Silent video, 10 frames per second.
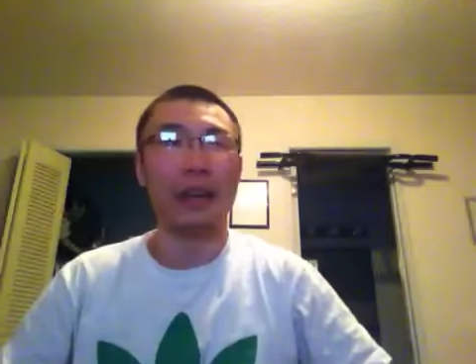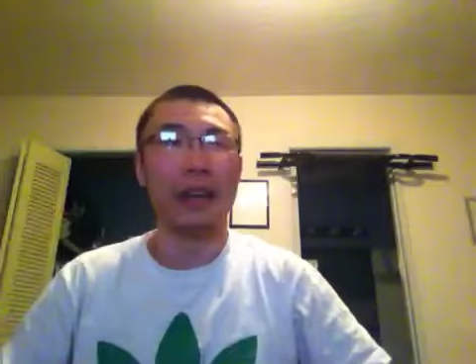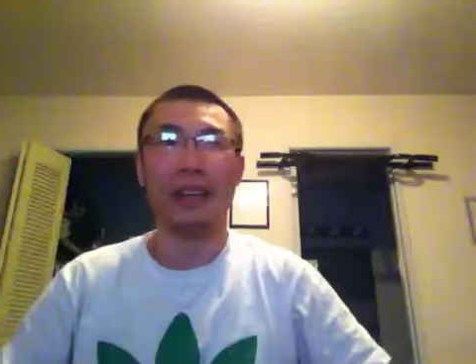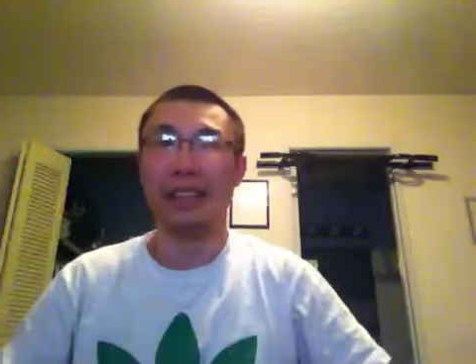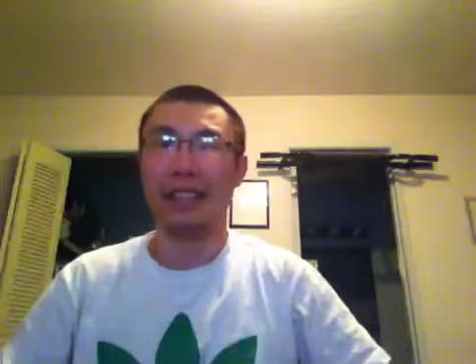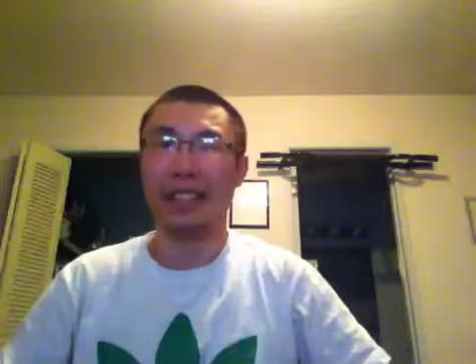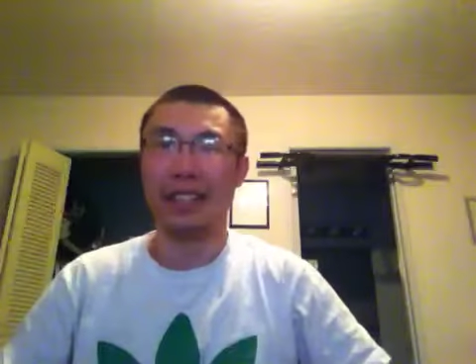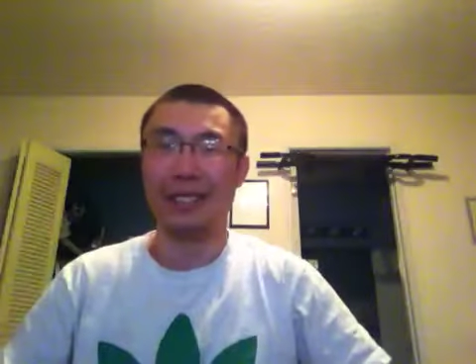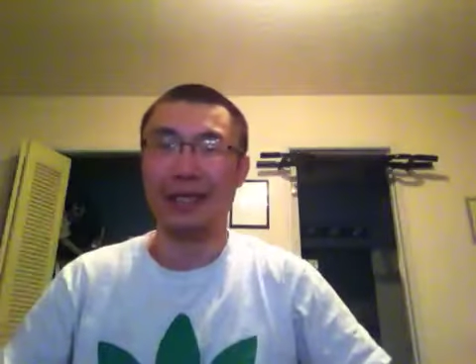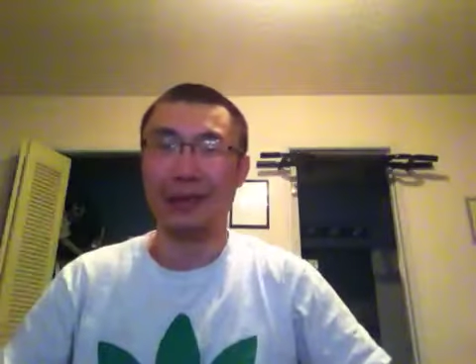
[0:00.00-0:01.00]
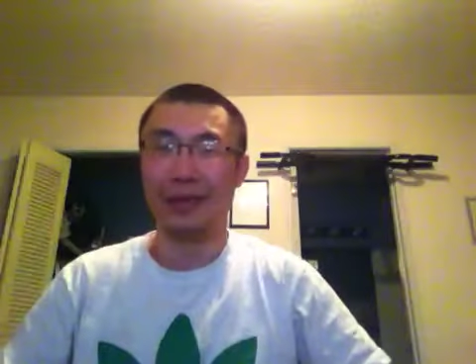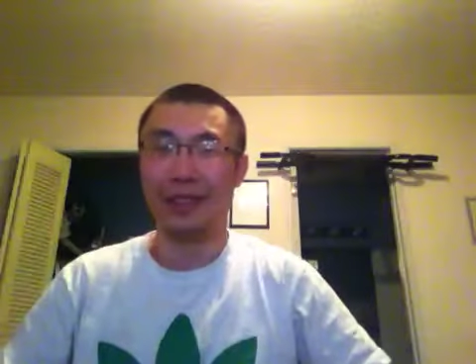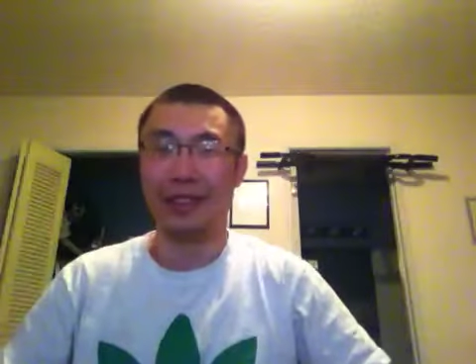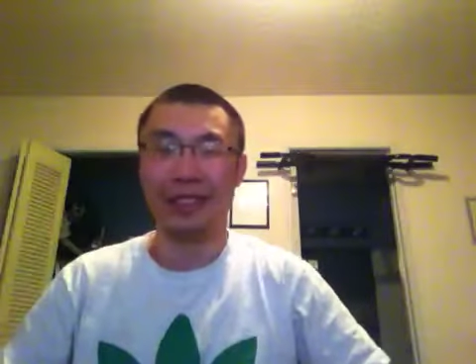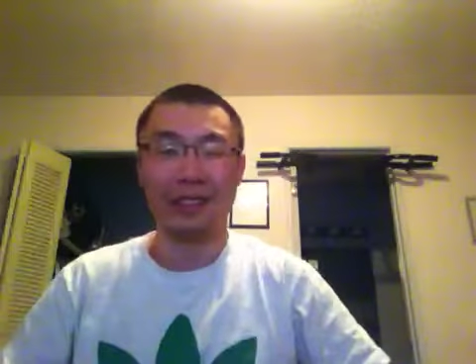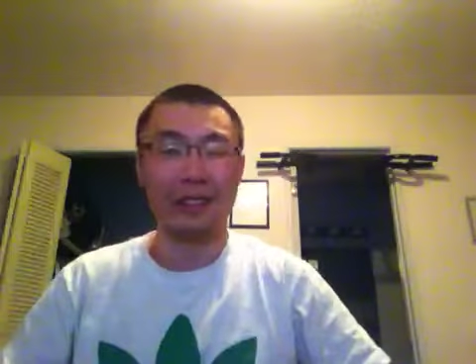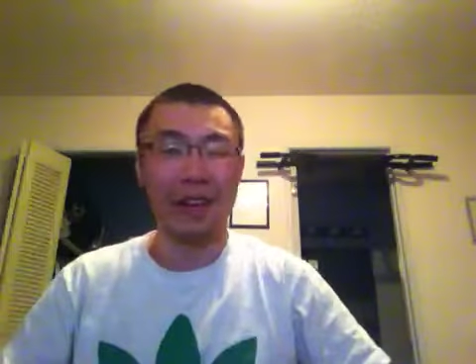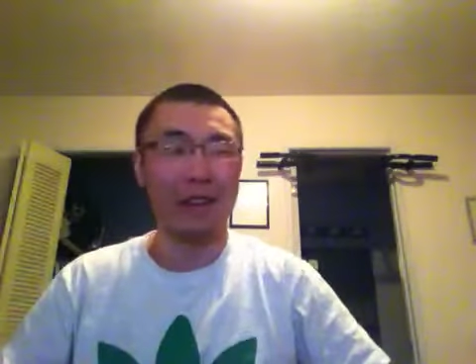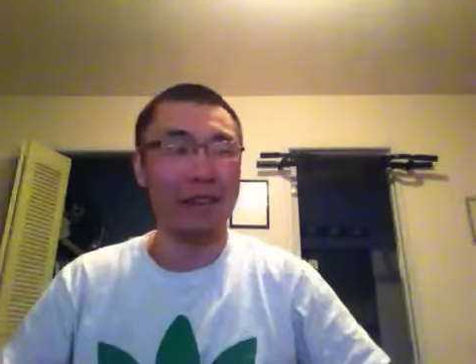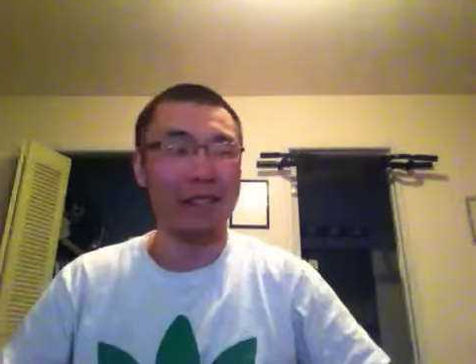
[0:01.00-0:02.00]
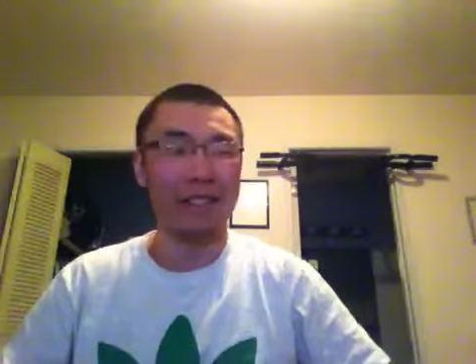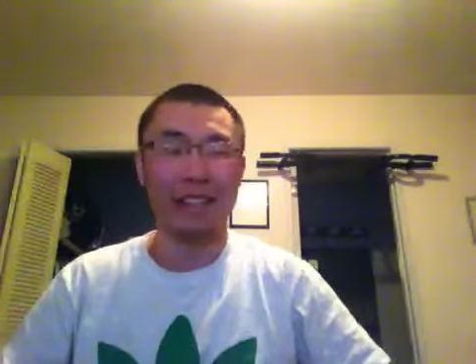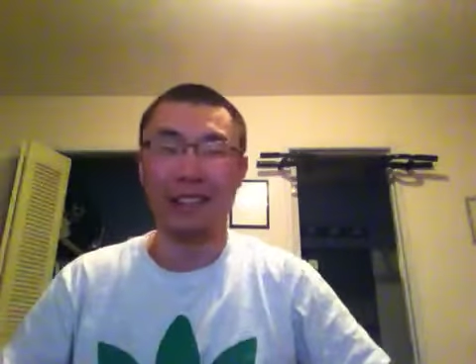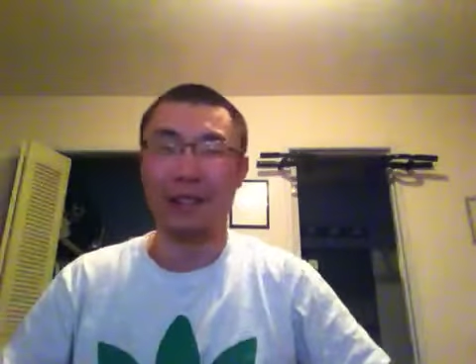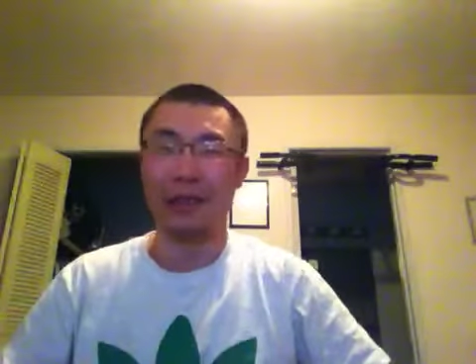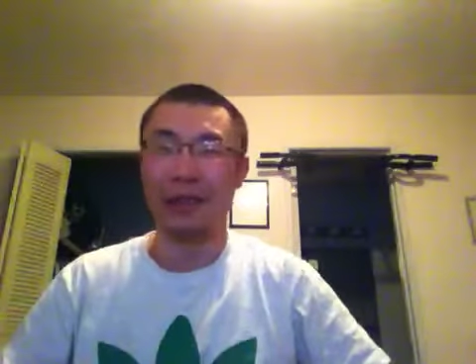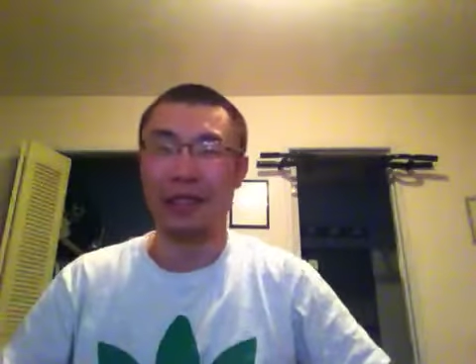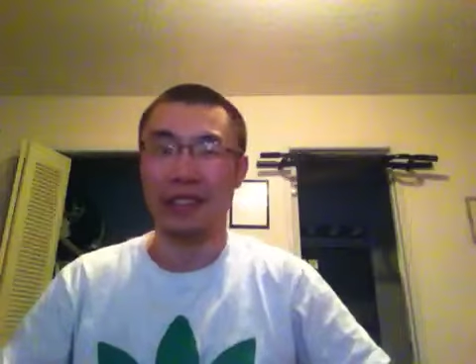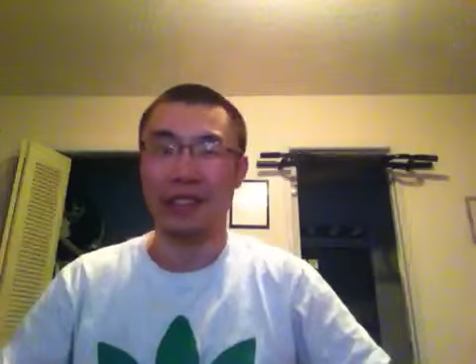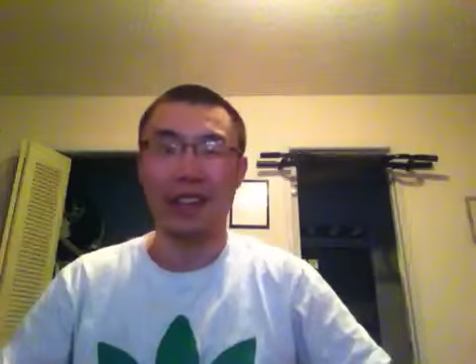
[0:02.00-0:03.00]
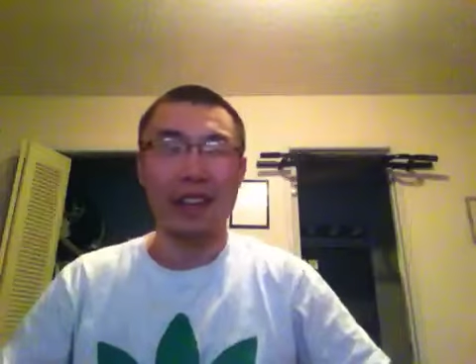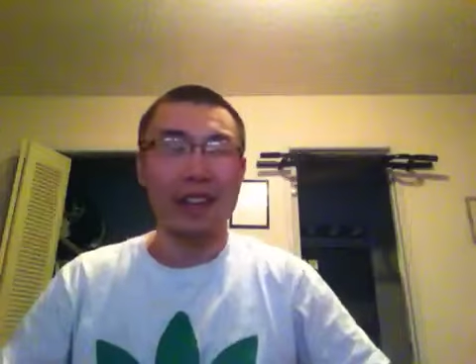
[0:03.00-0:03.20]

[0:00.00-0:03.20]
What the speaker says: man, how are these guys doing this, you know, how are these guys doing this?